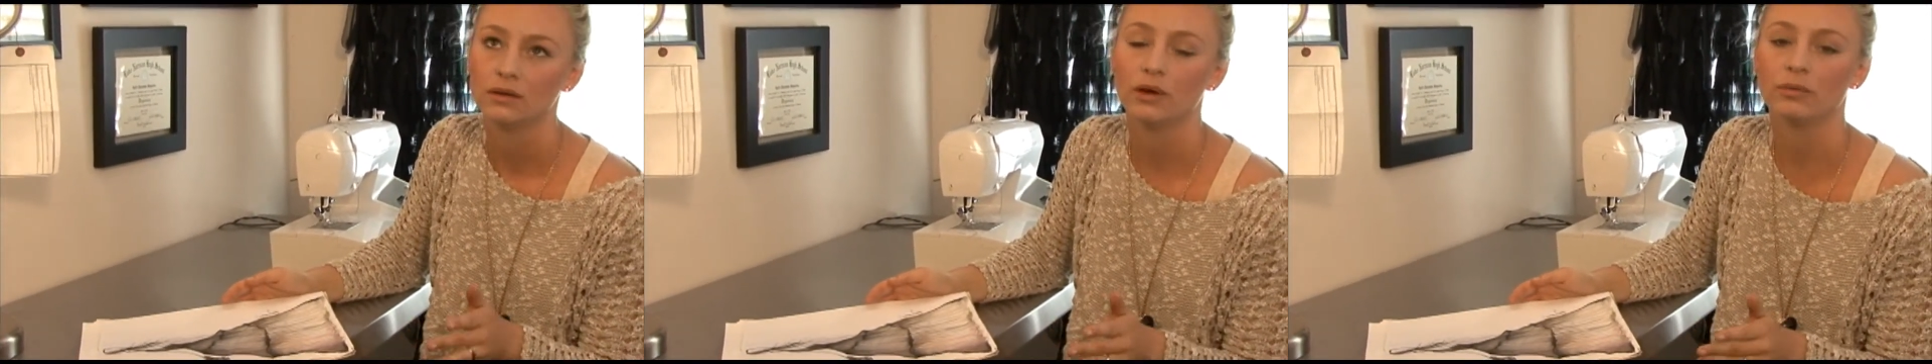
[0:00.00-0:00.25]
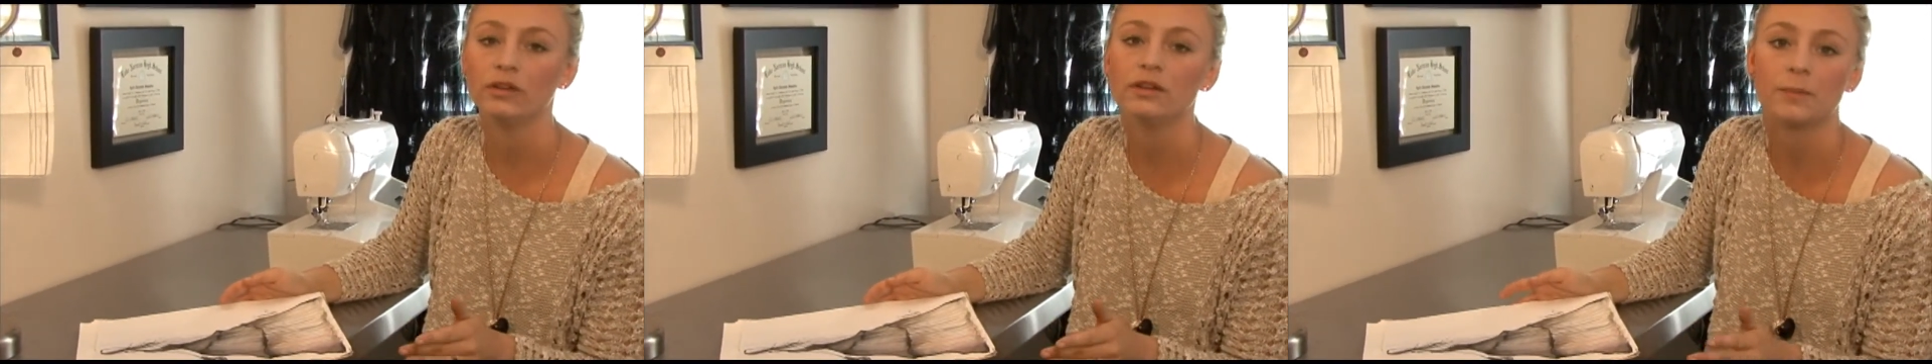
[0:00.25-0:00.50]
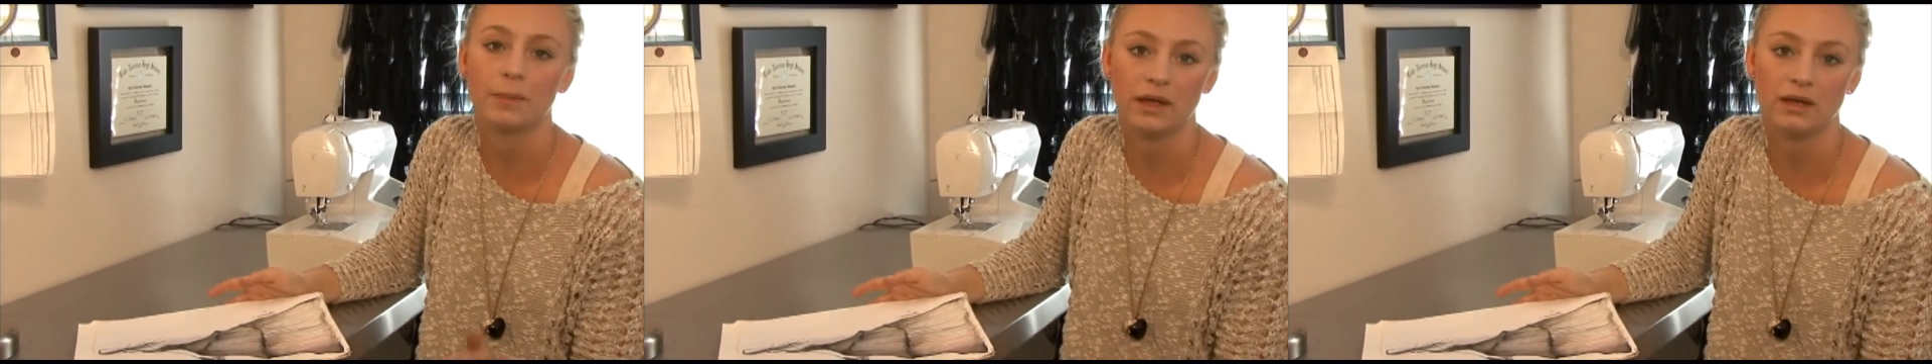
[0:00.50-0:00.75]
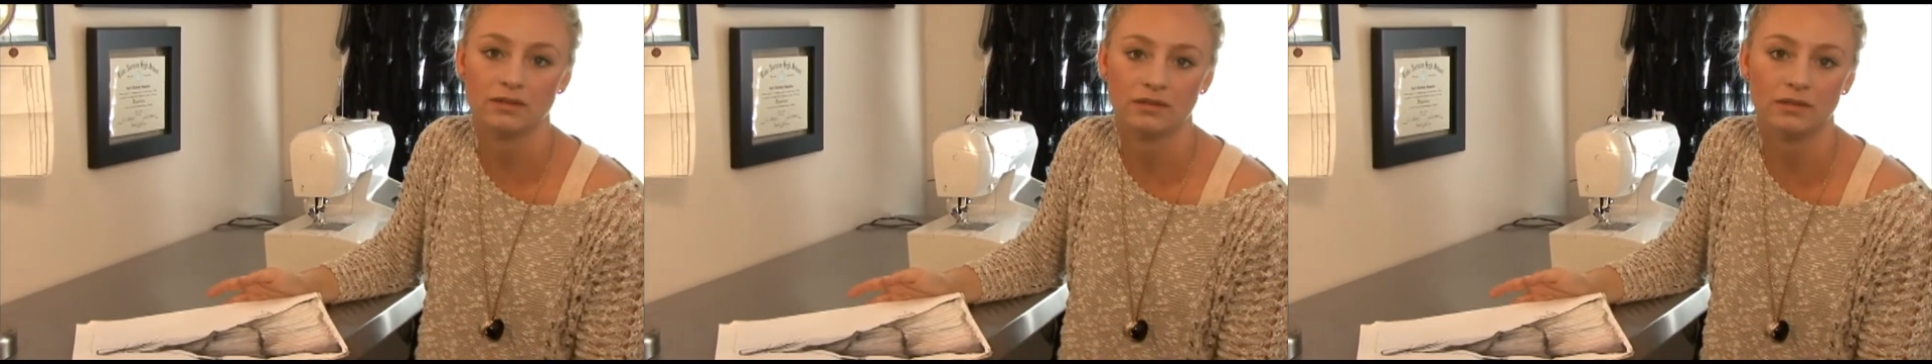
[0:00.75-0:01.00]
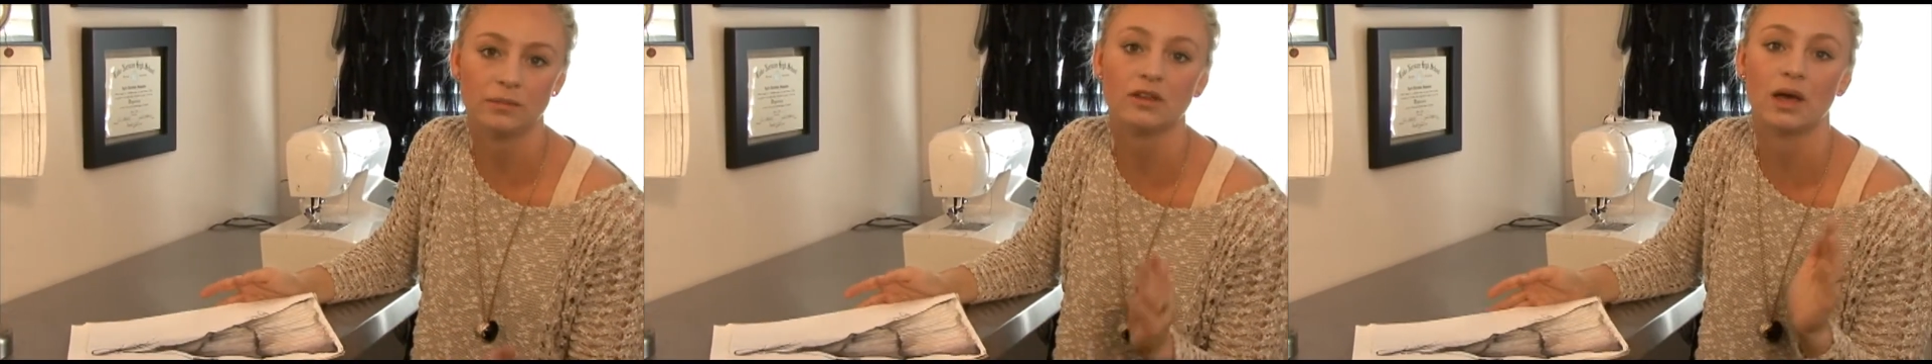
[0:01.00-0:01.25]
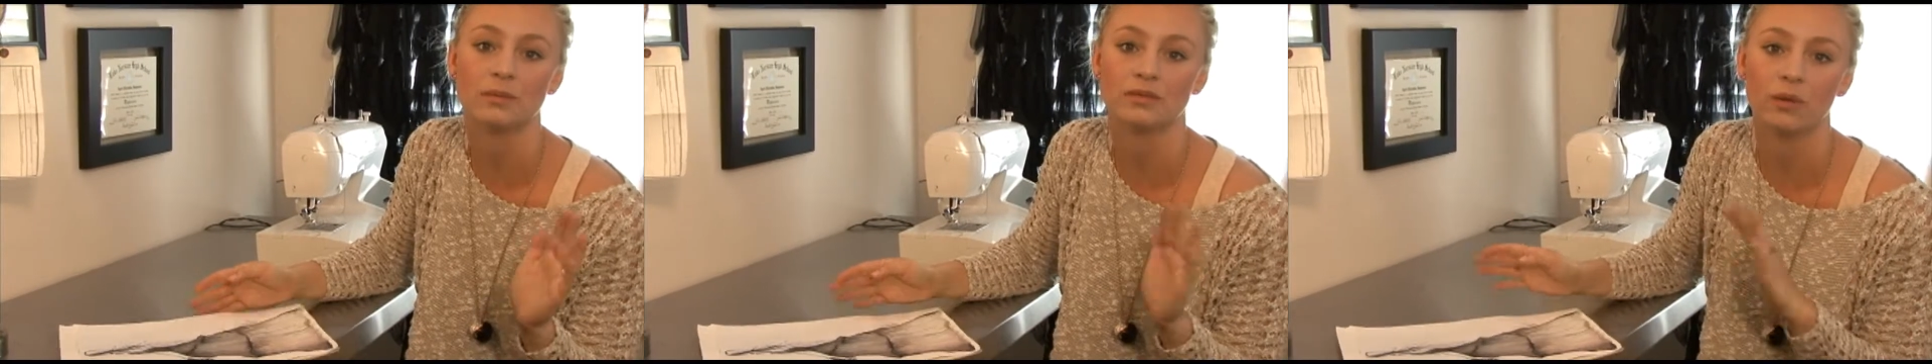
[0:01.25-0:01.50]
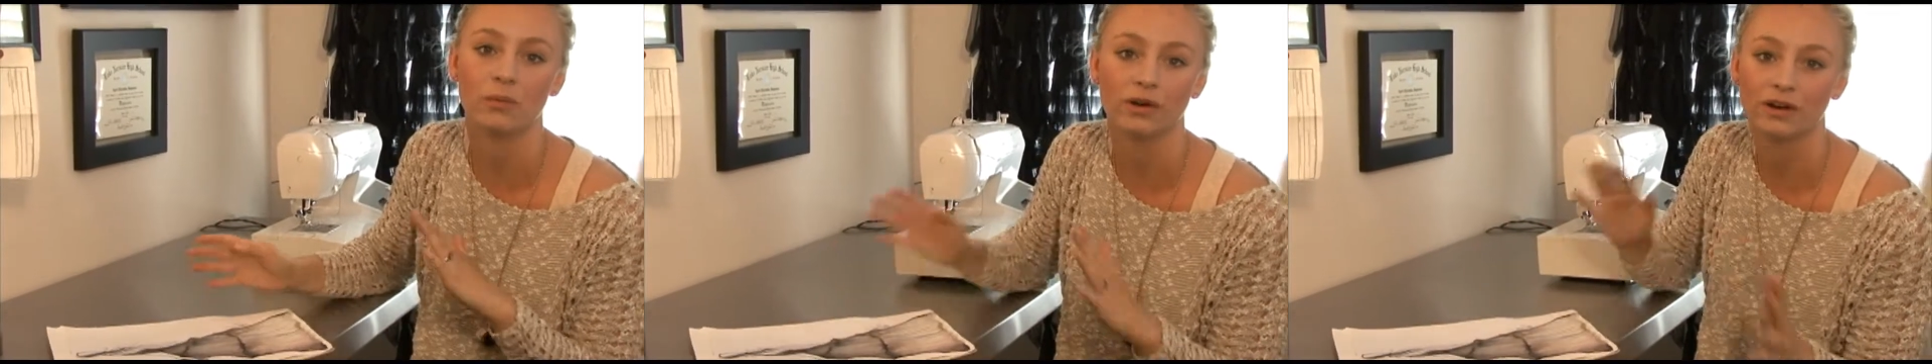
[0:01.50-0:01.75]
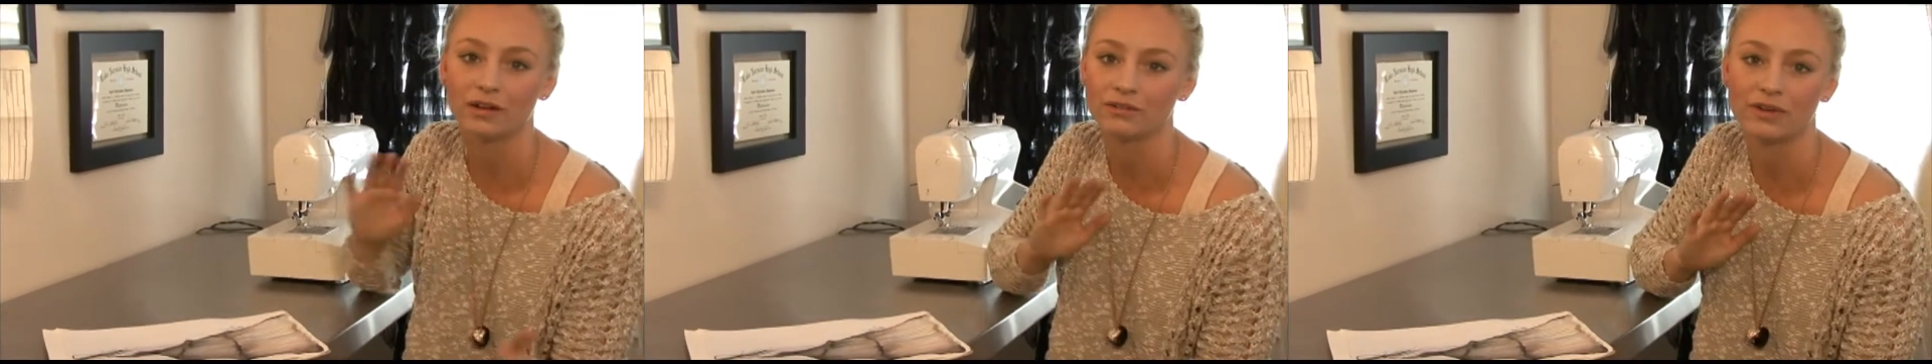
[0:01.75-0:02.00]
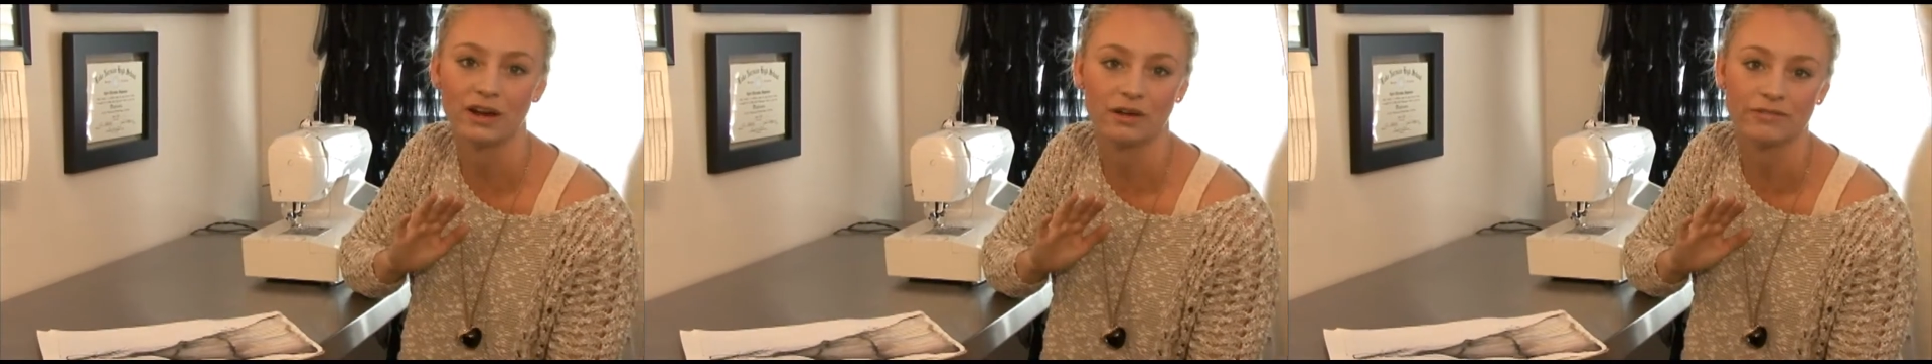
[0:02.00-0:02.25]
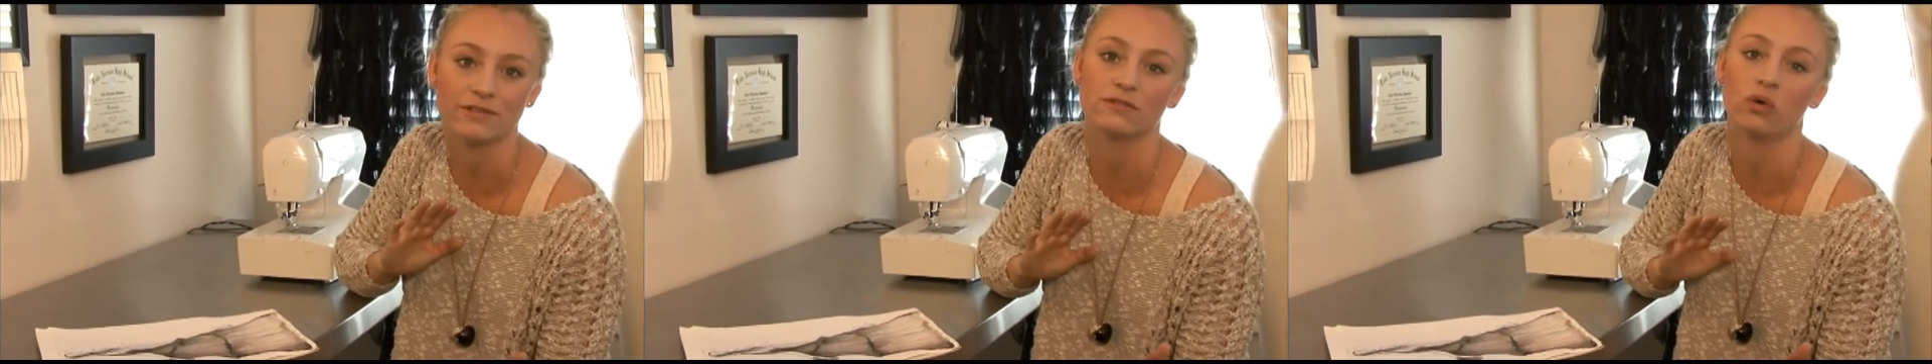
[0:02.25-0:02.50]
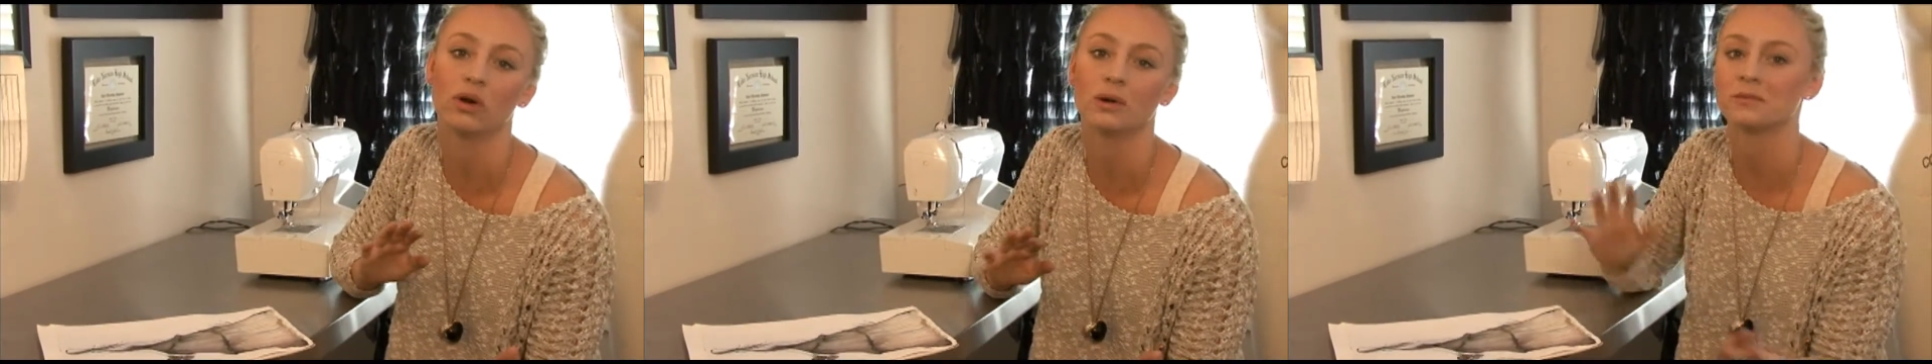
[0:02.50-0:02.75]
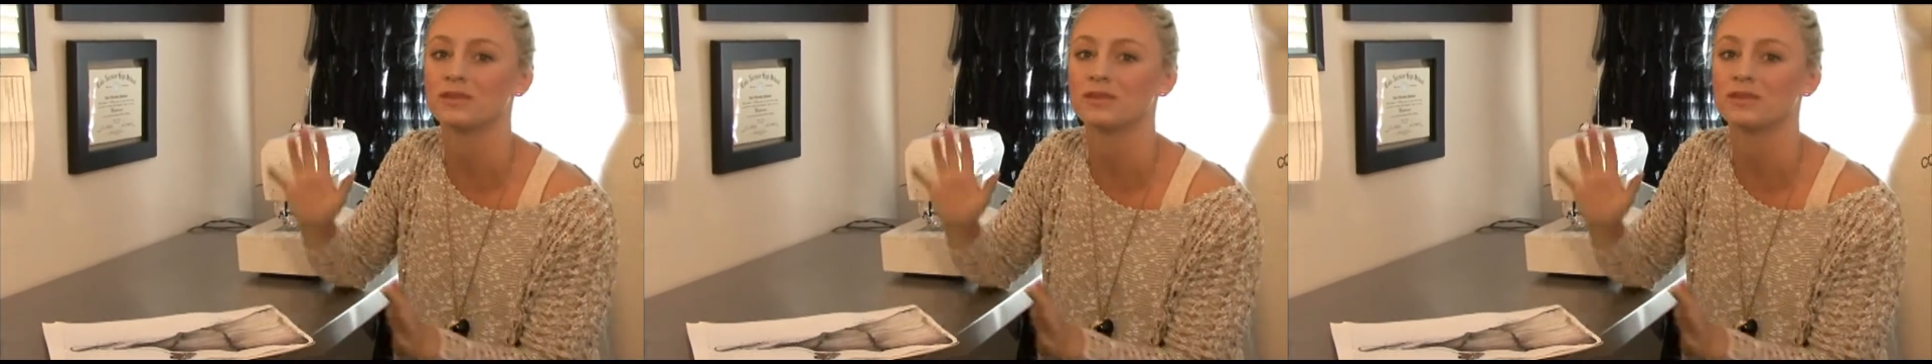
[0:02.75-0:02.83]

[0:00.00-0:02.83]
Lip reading: It really depends. Sometimes I work right off the form,